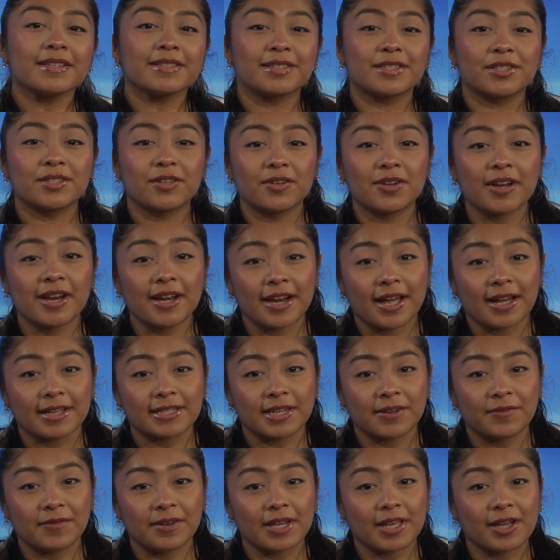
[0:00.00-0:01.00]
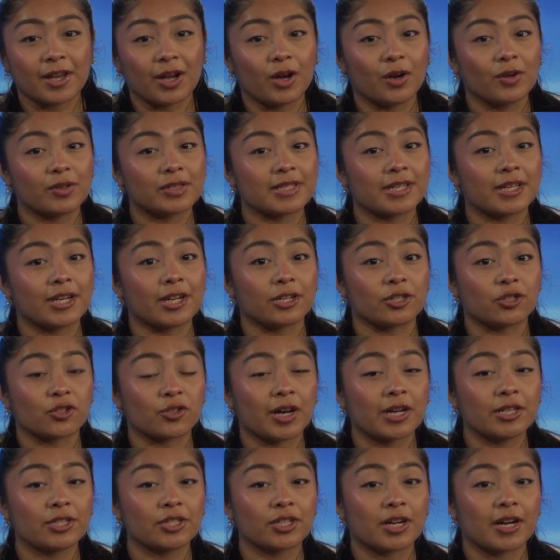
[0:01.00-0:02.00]
Student activity hosted a
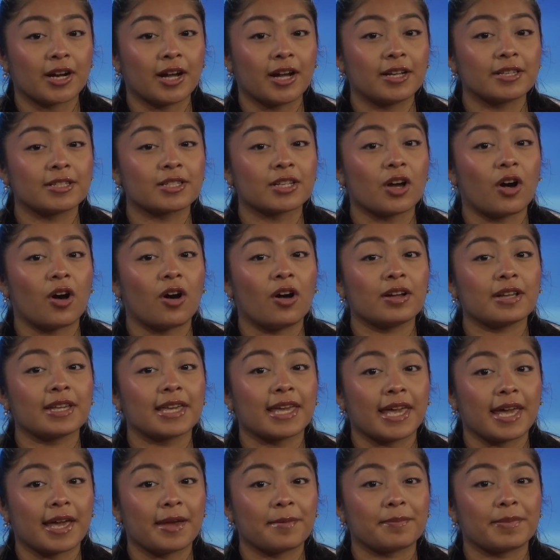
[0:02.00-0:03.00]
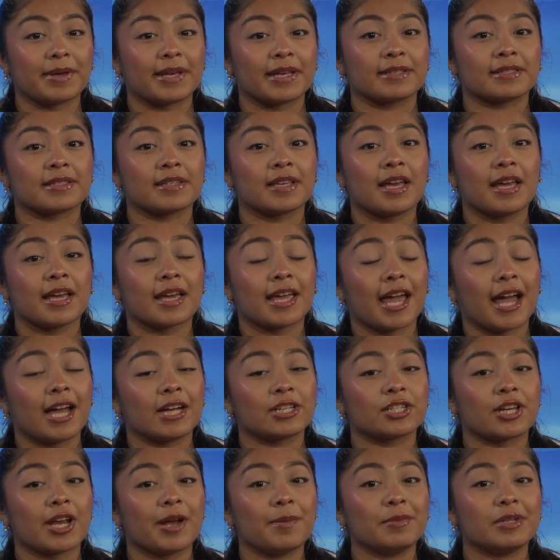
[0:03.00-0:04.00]
treasure hunt on campus.
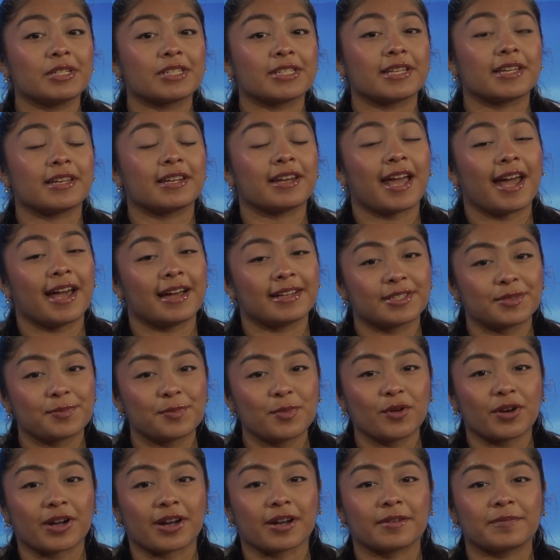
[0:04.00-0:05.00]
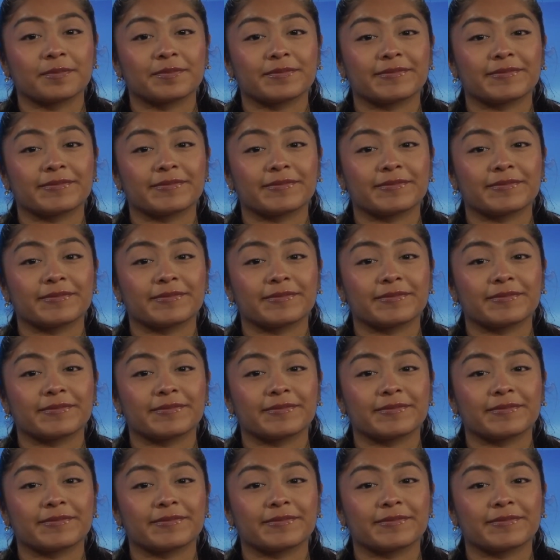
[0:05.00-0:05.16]
Cash Emerson has more.